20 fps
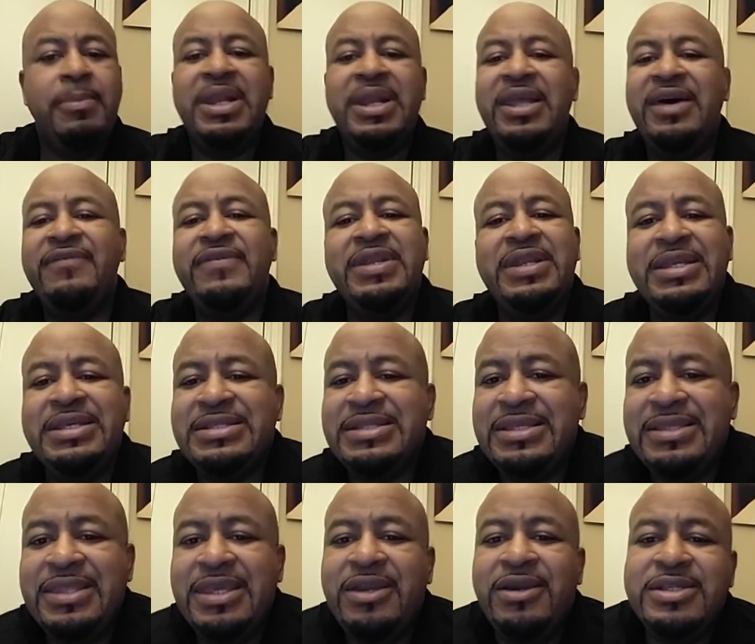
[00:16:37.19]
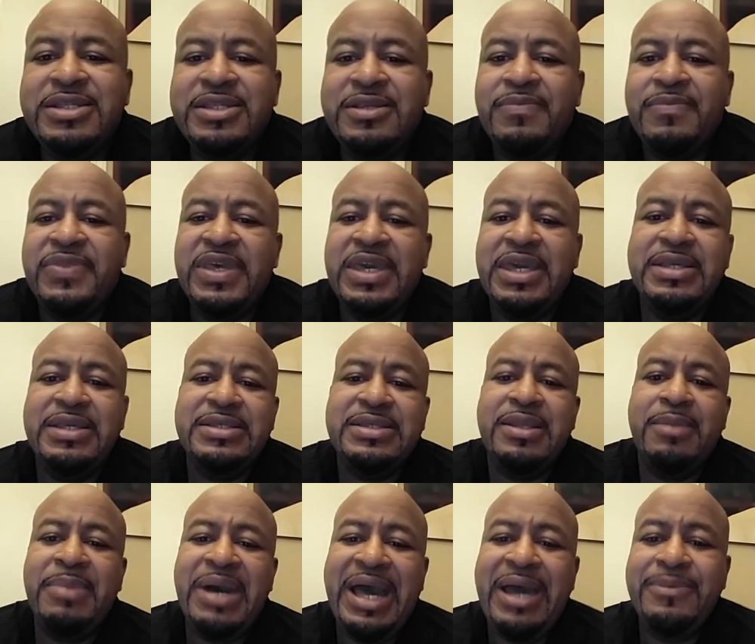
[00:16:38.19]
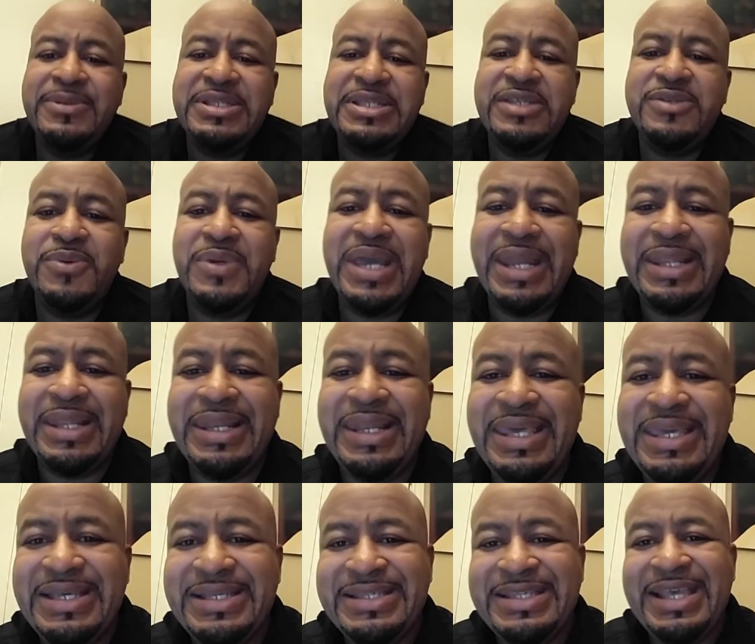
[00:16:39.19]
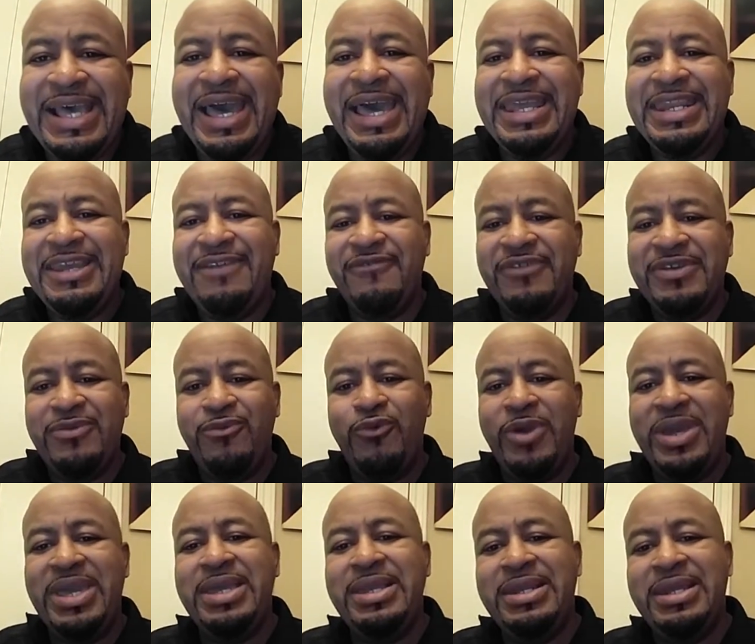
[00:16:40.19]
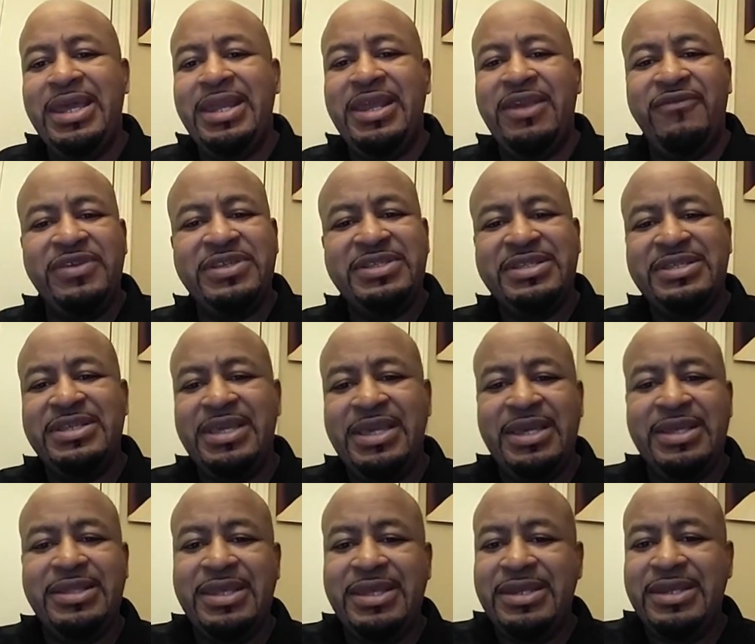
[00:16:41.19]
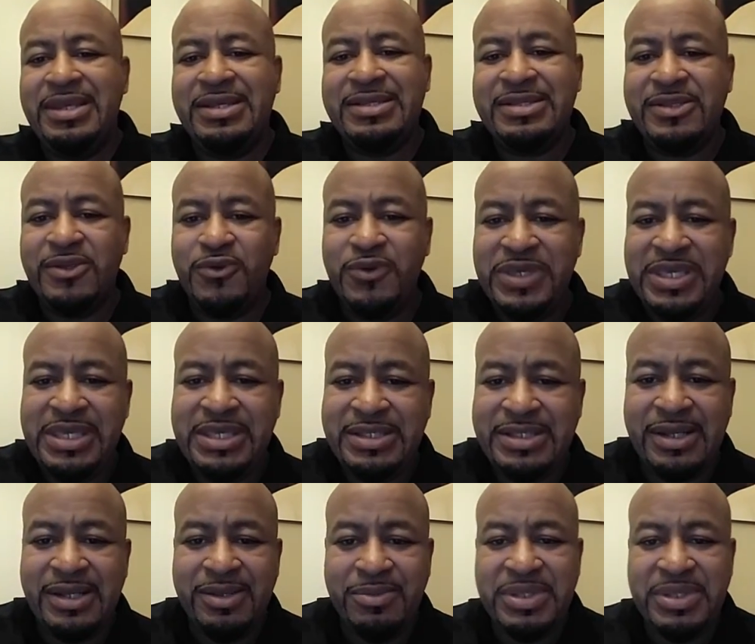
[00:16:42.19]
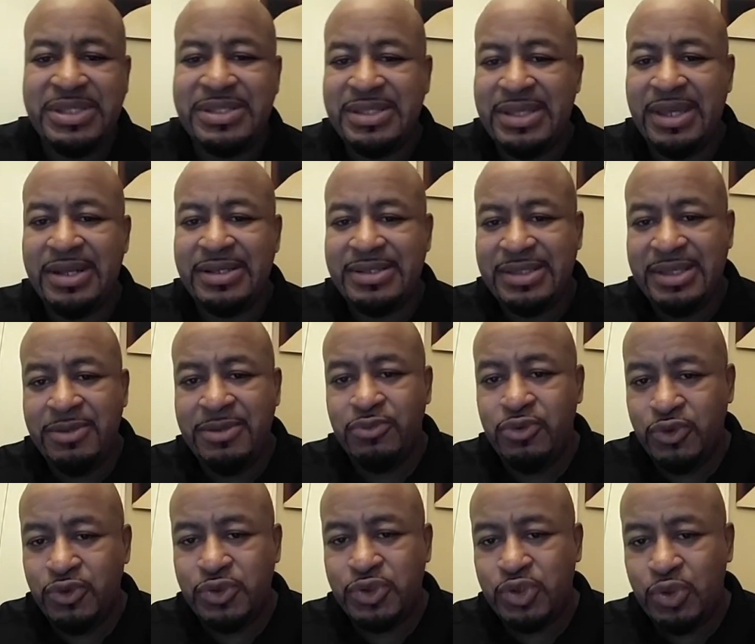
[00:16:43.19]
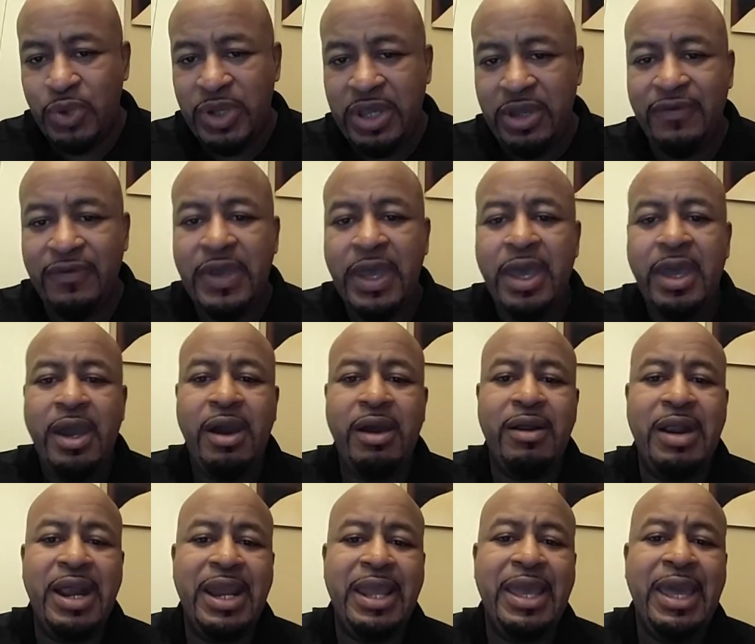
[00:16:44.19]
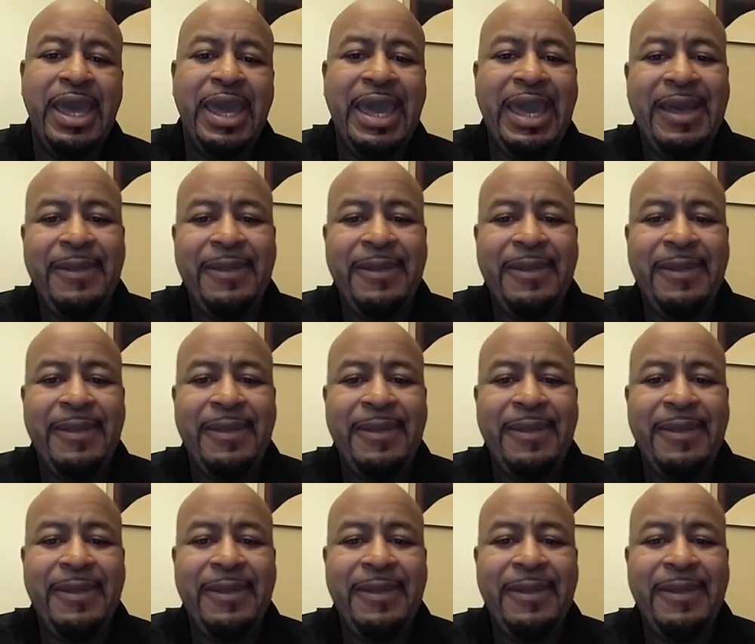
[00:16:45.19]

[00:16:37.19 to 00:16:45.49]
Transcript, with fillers: Beloved, Beloved, listen, there are some things the Bible says we got to lay aside every weight and every sin that does so easily beset us. Hebrews 12. All right.